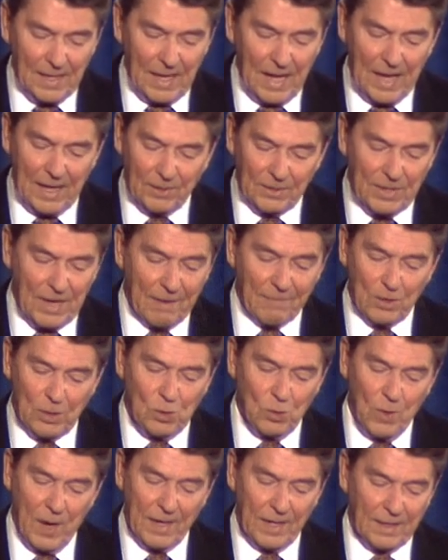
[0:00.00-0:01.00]
I'll never
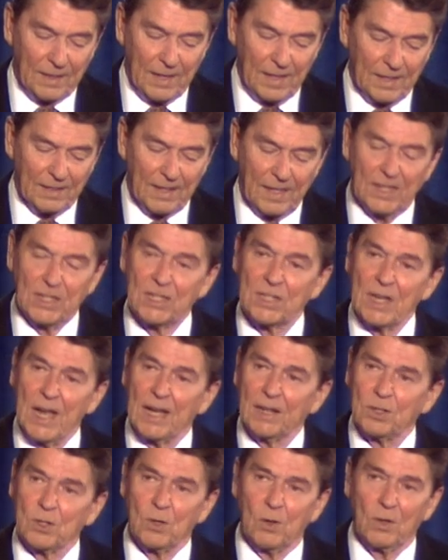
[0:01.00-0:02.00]
do anything that is
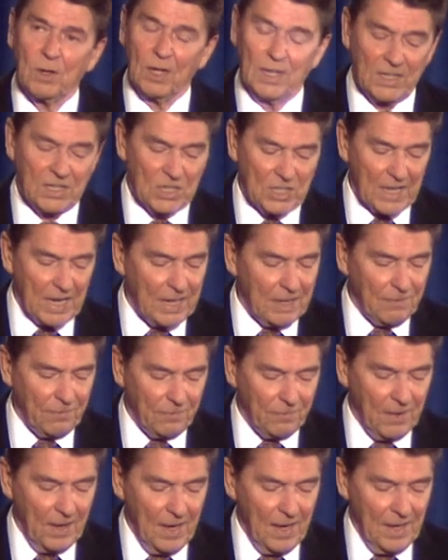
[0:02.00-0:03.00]
not totally
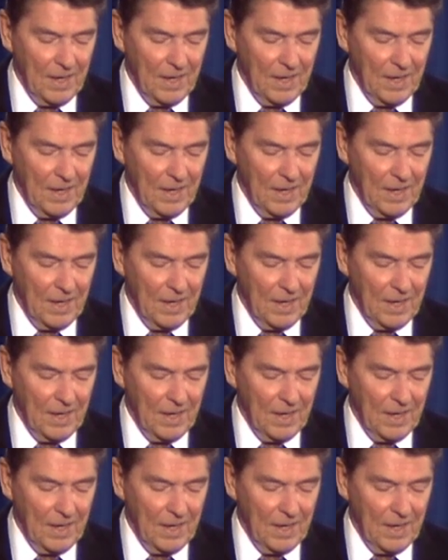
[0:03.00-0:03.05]
safe,